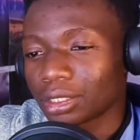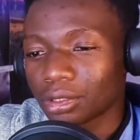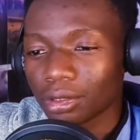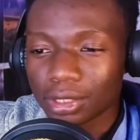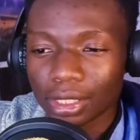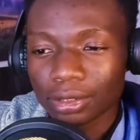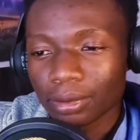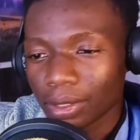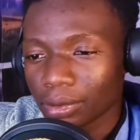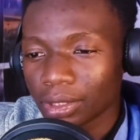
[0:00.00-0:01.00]
And
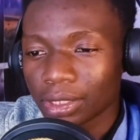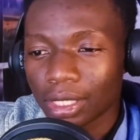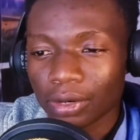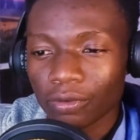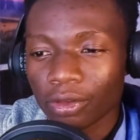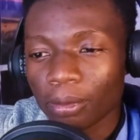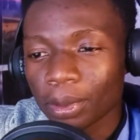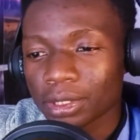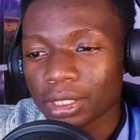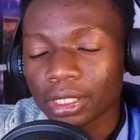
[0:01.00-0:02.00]
Rocksteady, well, he's kind of the
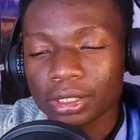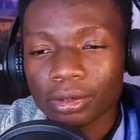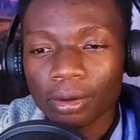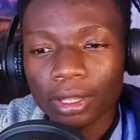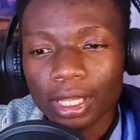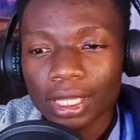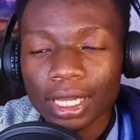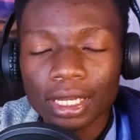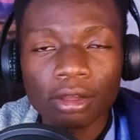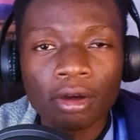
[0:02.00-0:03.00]
opposite, so yeah,
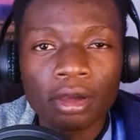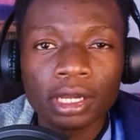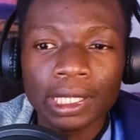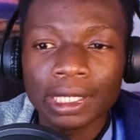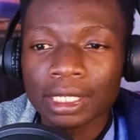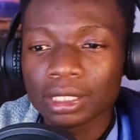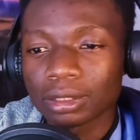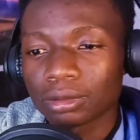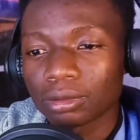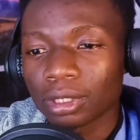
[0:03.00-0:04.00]
they kind of go in
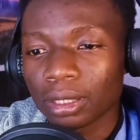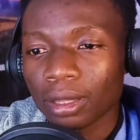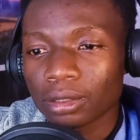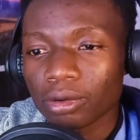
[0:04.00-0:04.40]
ending together.